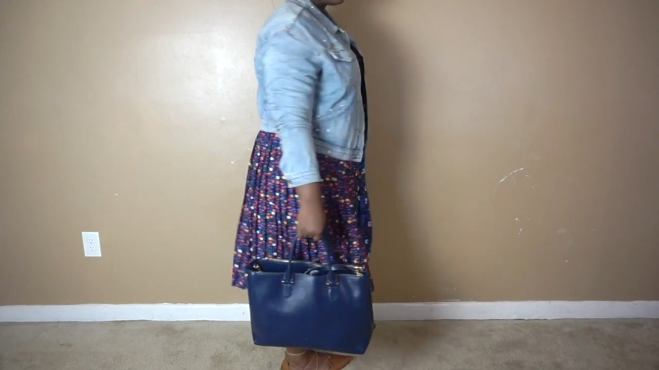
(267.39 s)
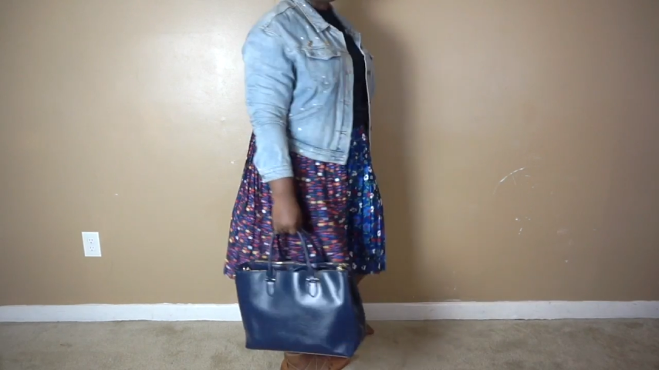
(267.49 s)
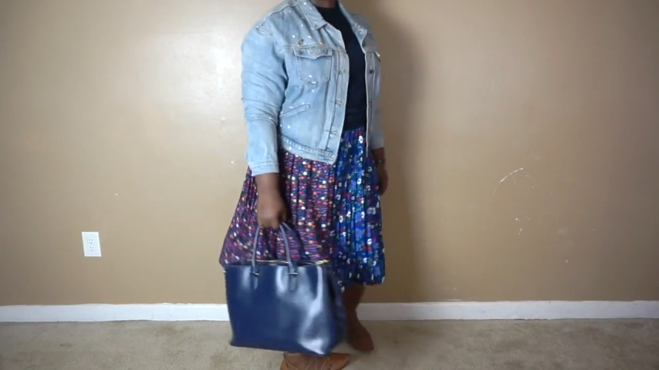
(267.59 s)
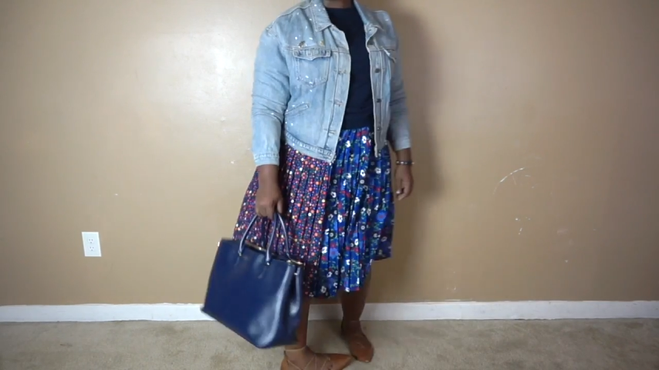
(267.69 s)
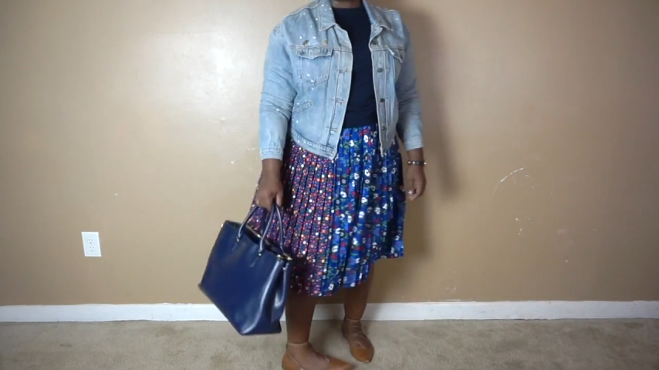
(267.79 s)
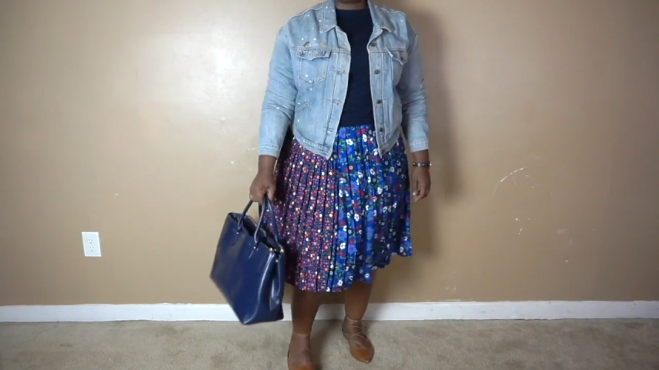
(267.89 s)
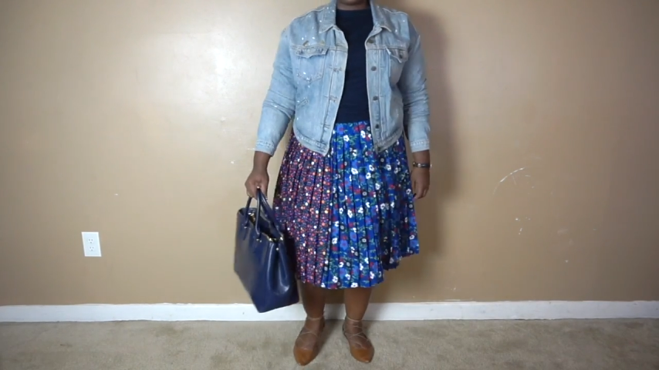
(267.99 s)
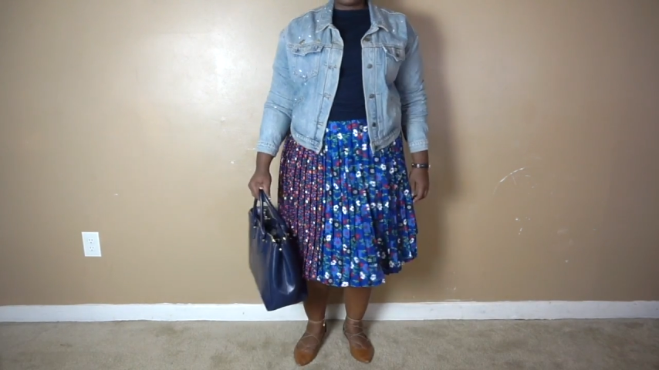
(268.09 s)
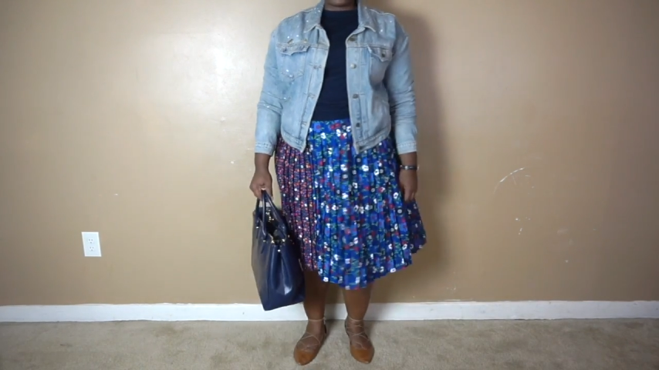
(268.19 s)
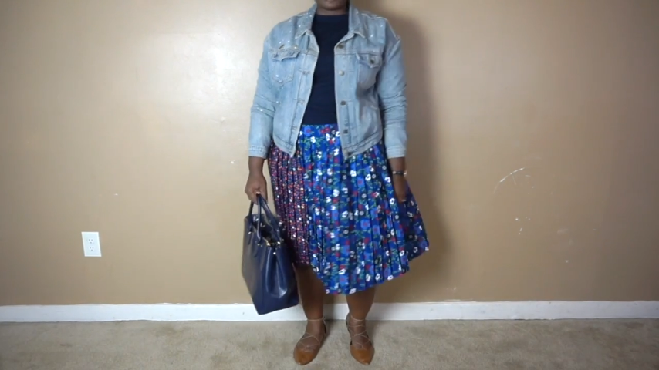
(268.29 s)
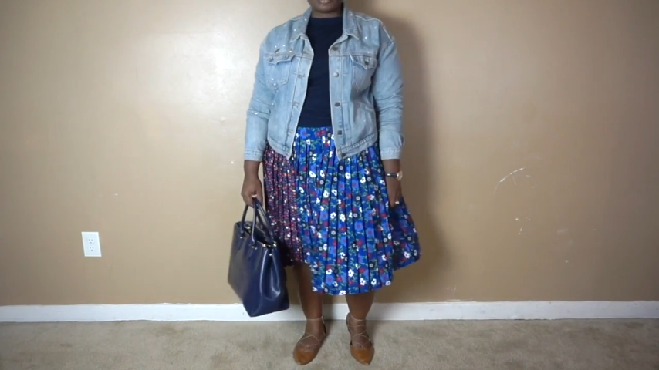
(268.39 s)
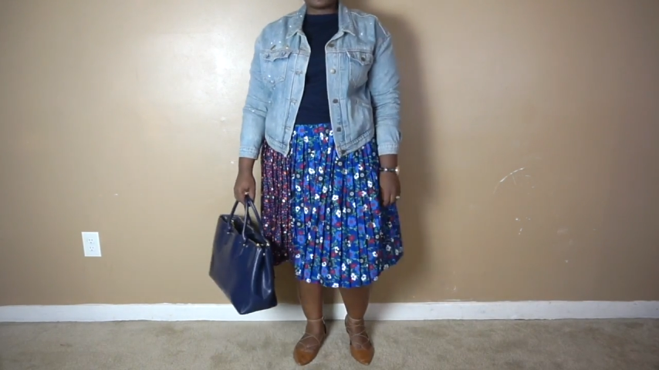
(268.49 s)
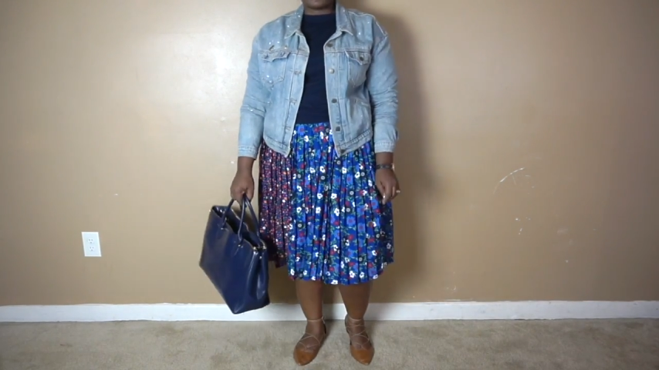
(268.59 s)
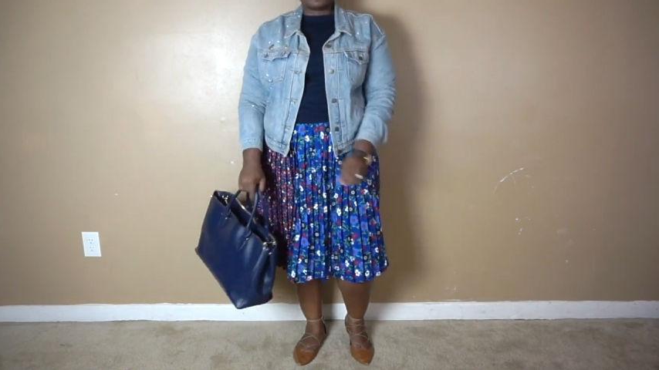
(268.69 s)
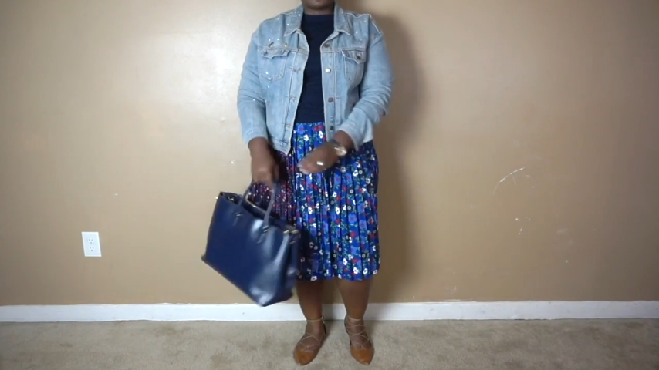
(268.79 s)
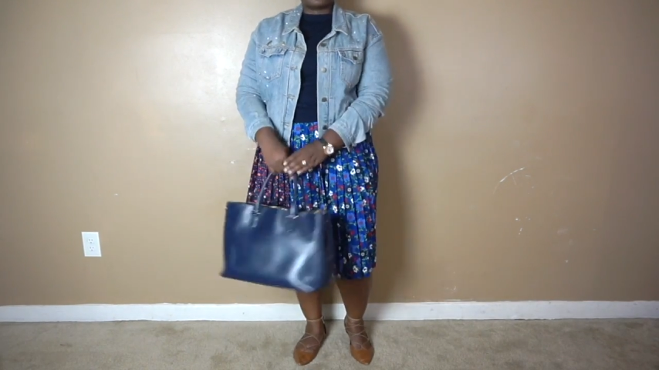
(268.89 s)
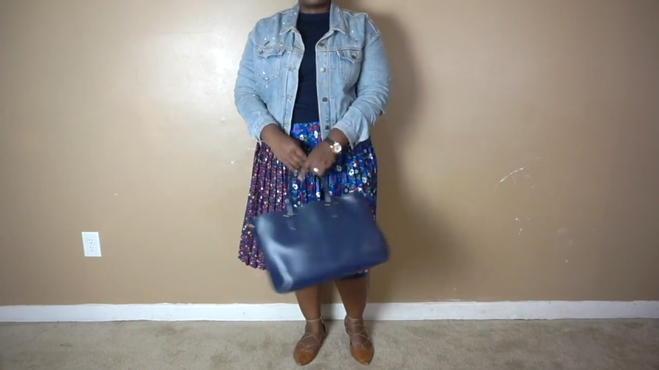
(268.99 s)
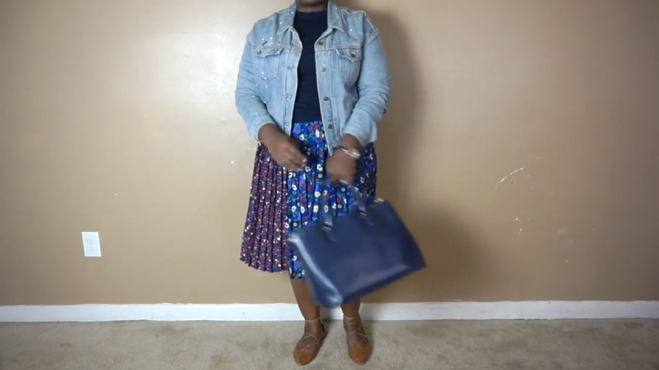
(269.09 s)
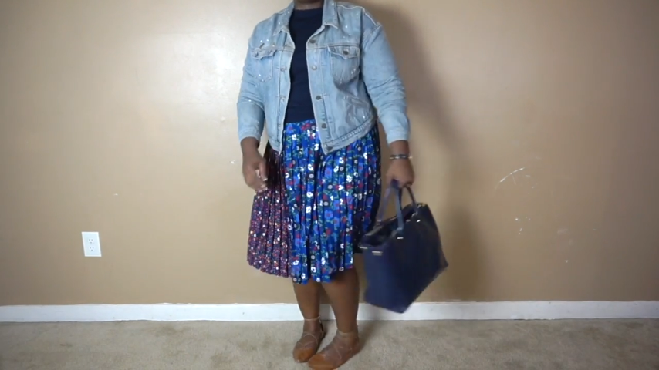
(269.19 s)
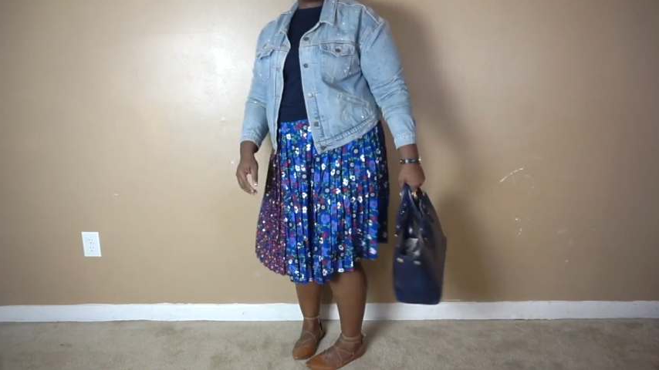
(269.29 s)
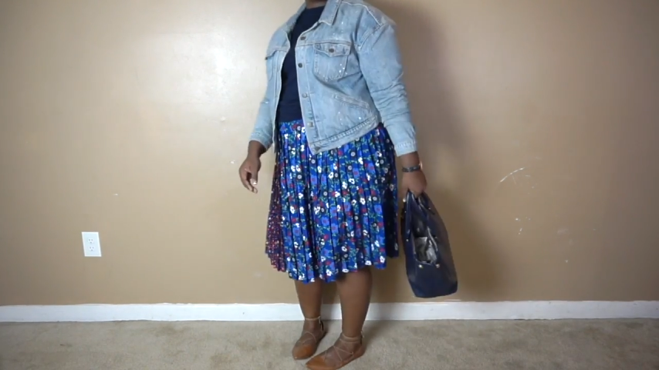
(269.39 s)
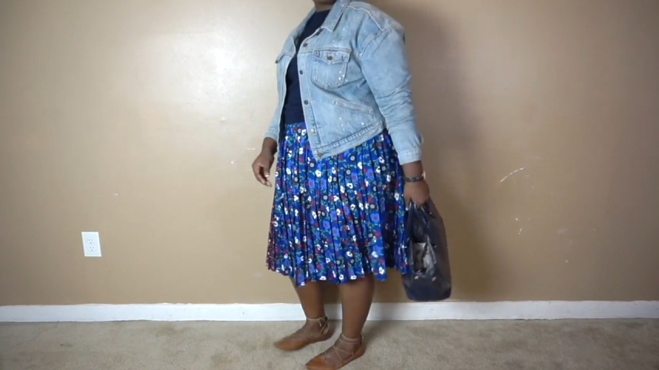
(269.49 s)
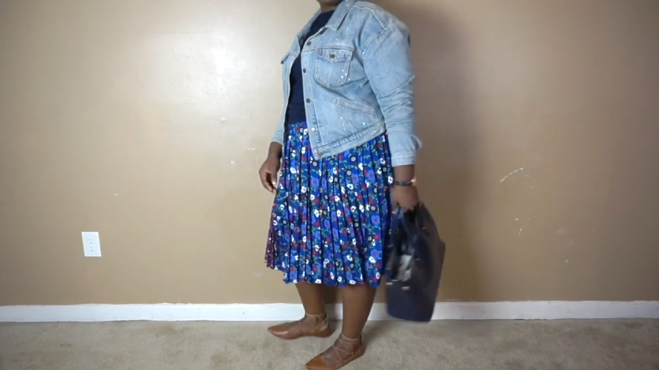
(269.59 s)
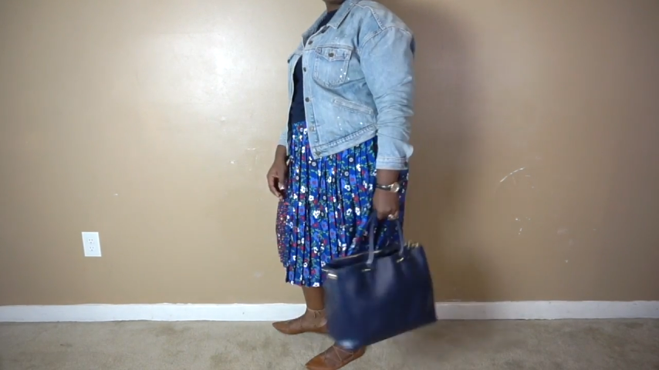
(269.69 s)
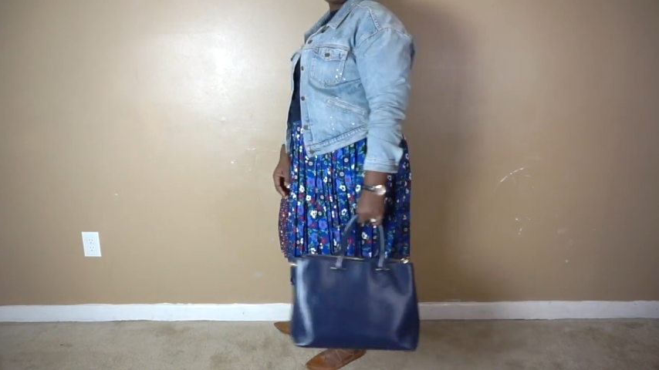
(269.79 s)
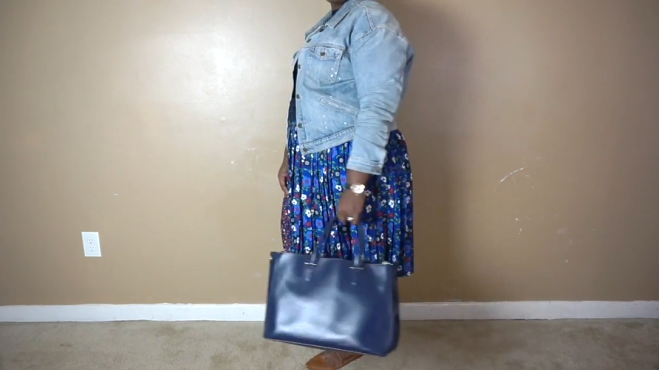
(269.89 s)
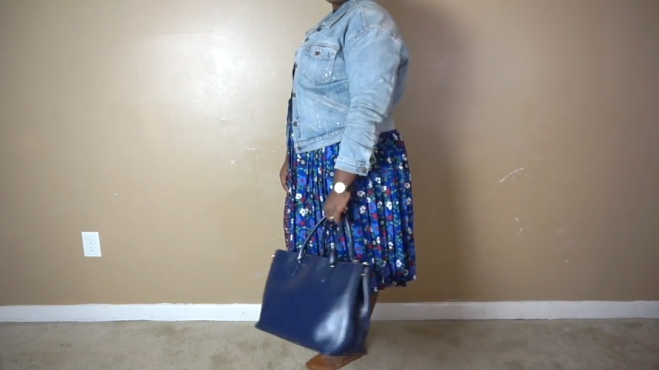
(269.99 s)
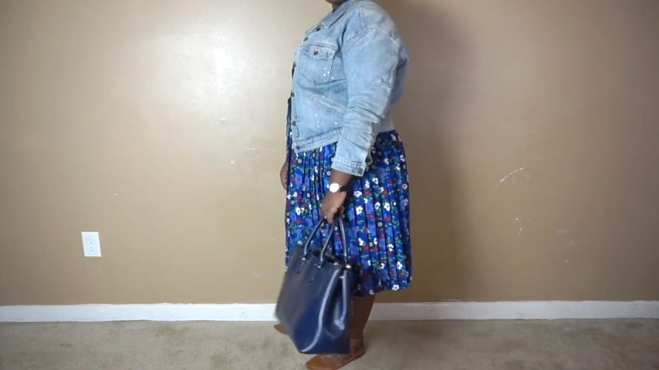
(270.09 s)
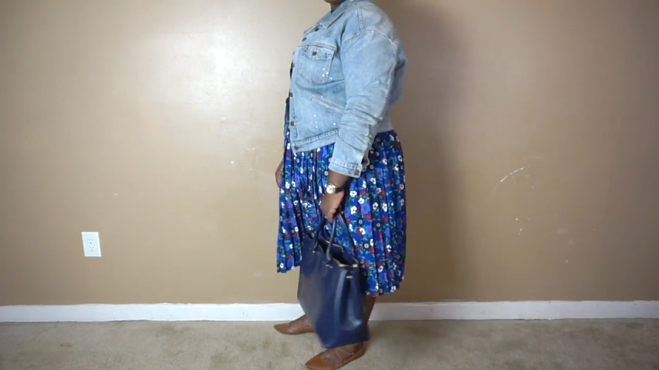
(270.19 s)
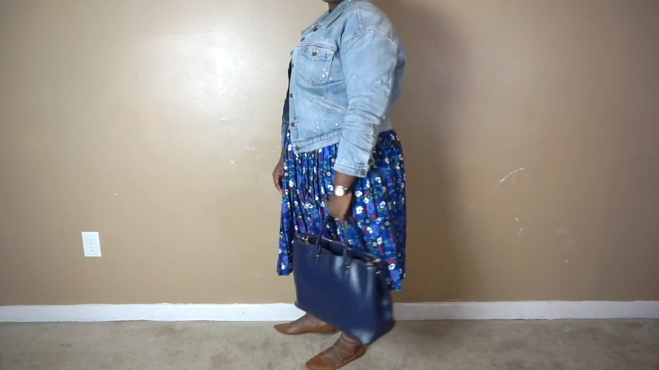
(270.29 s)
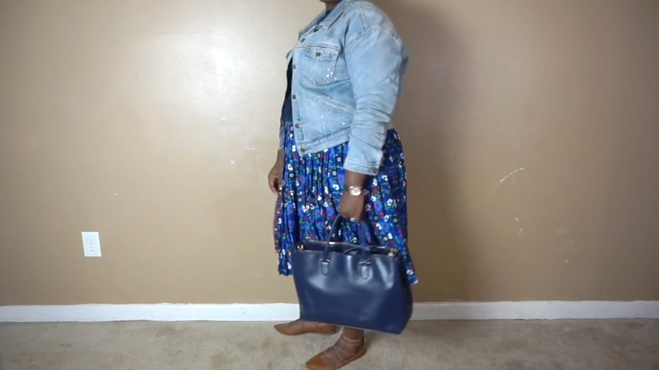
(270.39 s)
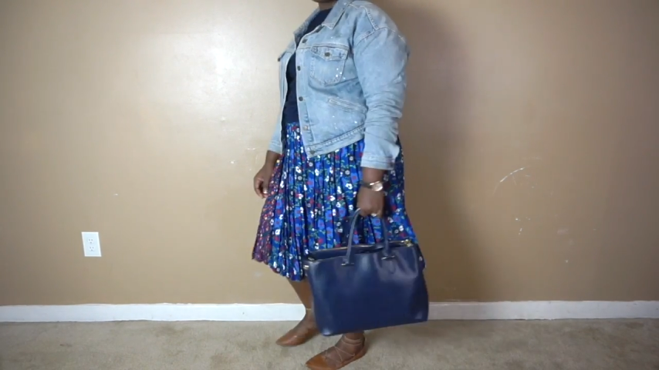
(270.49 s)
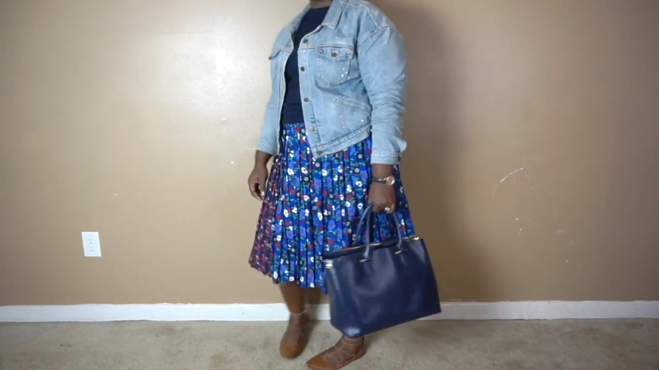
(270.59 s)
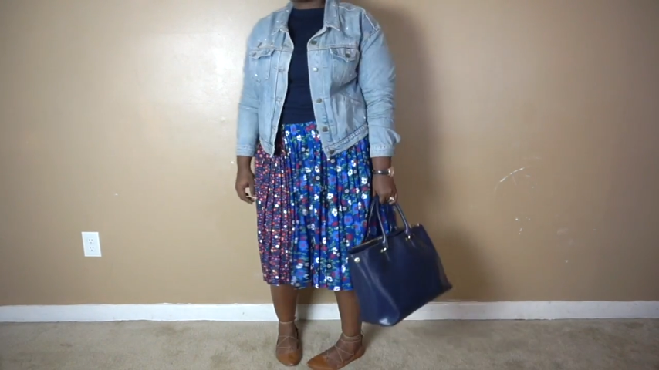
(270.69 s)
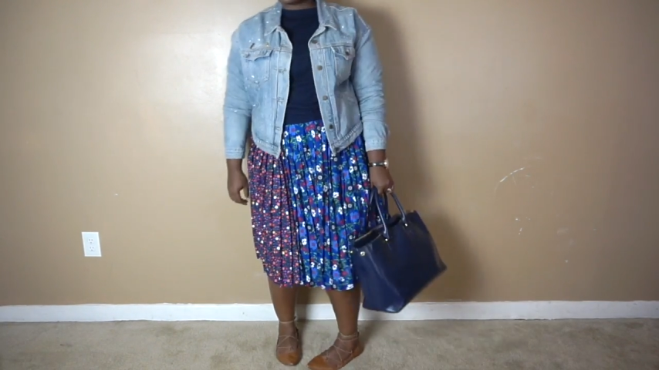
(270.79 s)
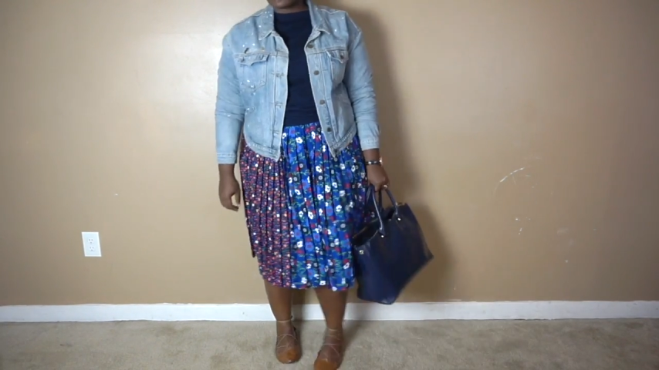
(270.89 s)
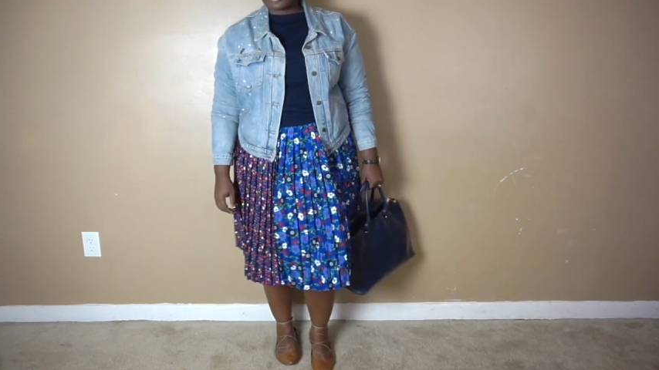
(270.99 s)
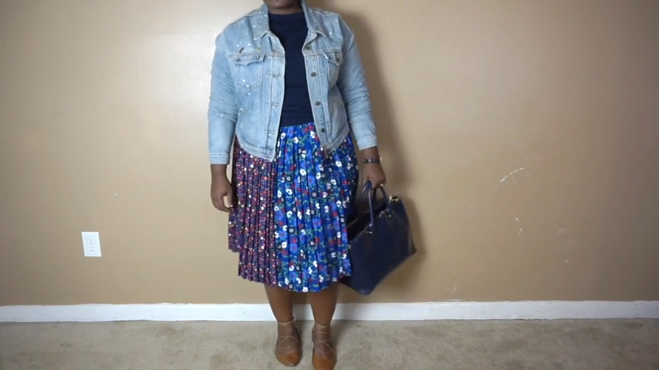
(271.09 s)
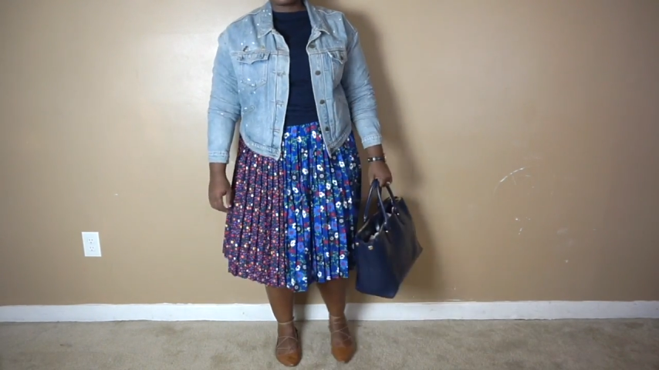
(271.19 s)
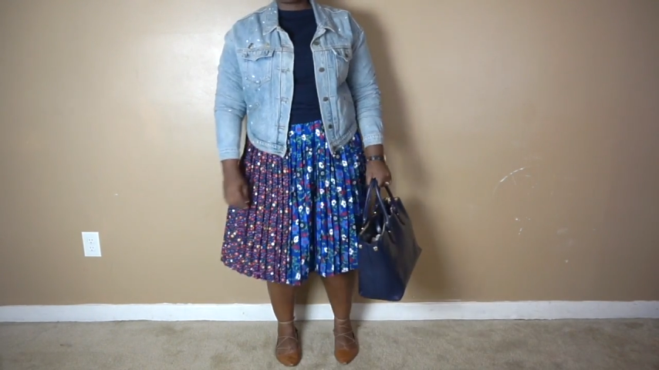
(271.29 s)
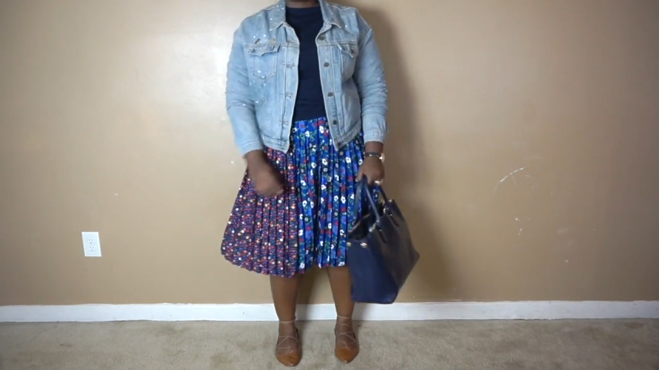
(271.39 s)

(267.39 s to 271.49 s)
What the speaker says: Nobody's mouth can be seen.